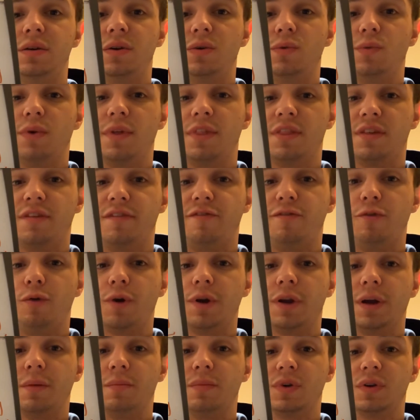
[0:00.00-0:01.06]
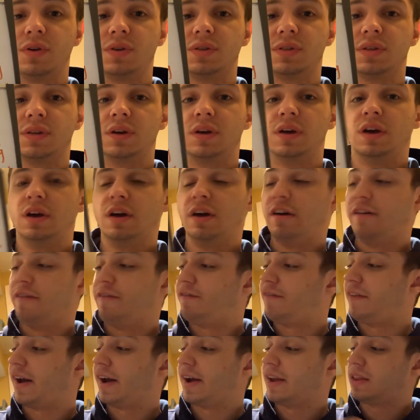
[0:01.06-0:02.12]
with the 4 numbers,
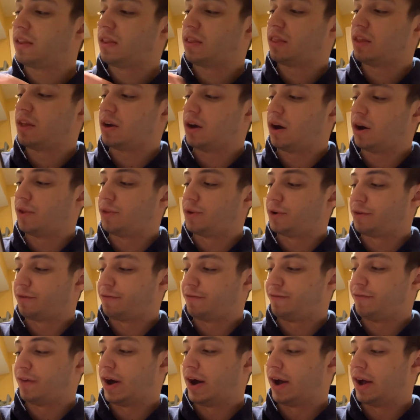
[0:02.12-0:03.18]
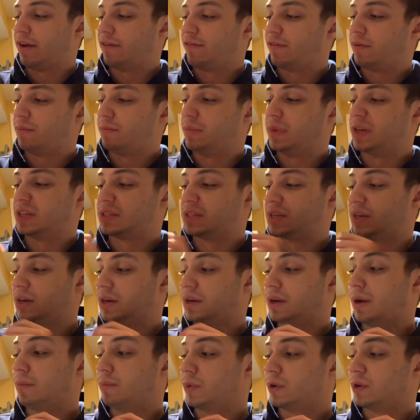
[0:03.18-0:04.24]
find the other 5 missing
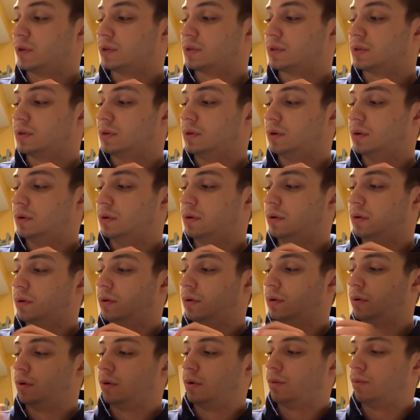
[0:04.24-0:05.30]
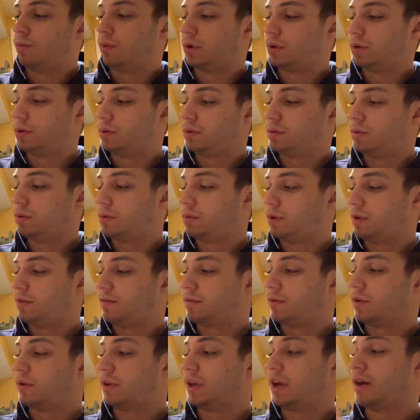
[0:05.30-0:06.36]
numbers. 3,
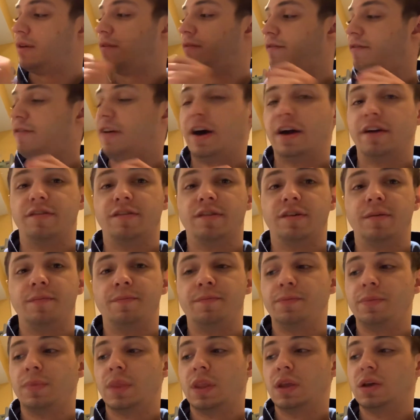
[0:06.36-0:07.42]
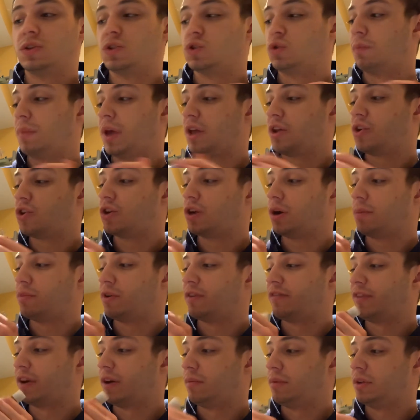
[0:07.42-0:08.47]
4, yeah, 5. So make your number
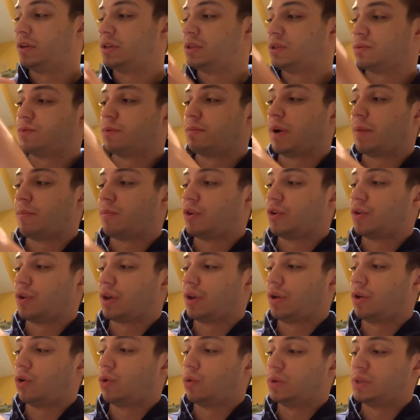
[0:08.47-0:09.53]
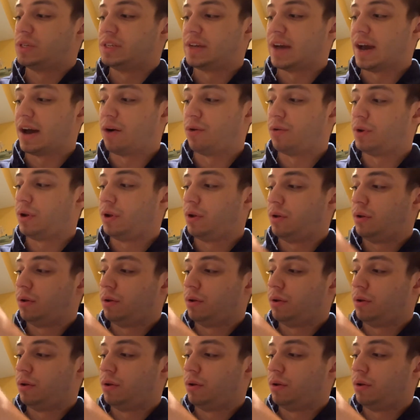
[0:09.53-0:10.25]
families. Remember, you can go down